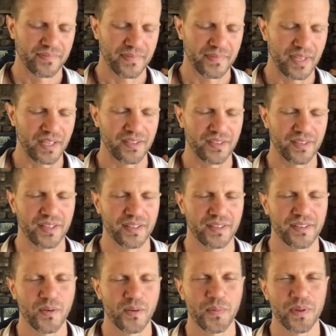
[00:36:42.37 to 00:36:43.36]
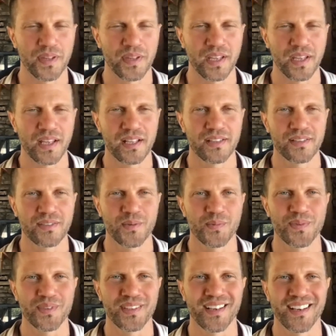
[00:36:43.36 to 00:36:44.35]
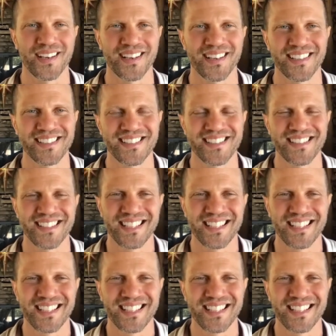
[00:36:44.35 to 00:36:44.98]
Nice. Let's open the hands, open the eyes.